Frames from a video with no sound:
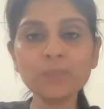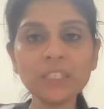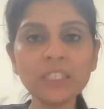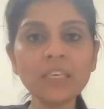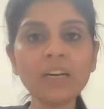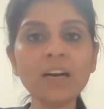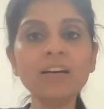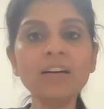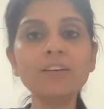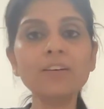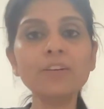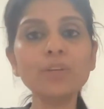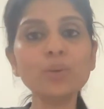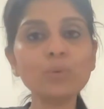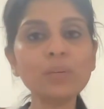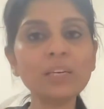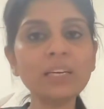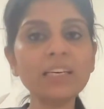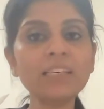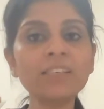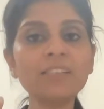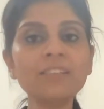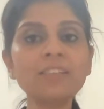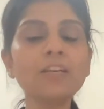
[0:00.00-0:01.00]
start
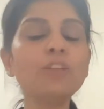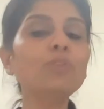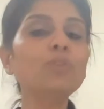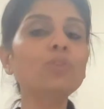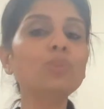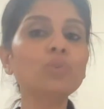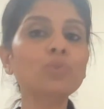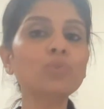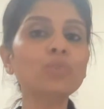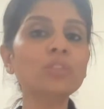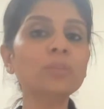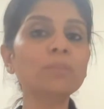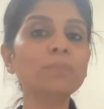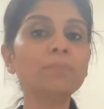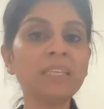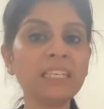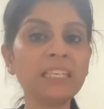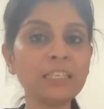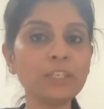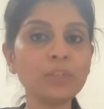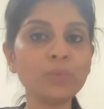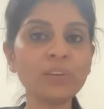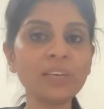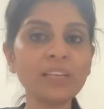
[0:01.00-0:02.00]
utilizing those
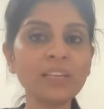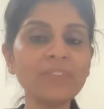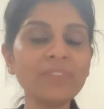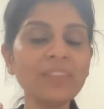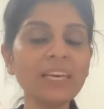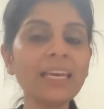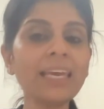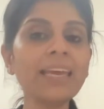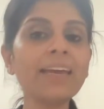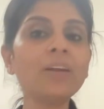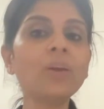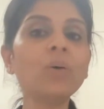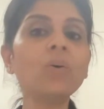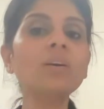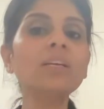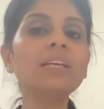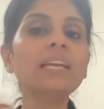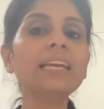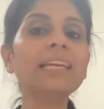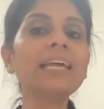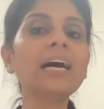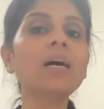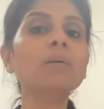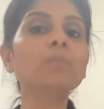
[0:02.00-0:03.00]
B12, they cannot
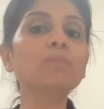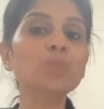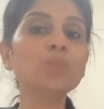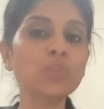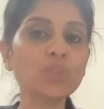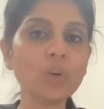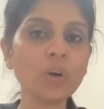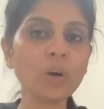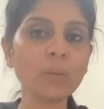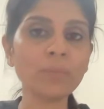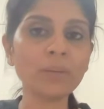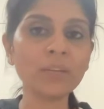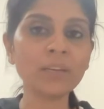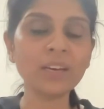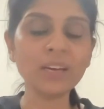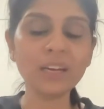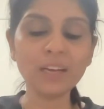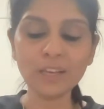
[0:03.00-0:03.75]
get absorbed.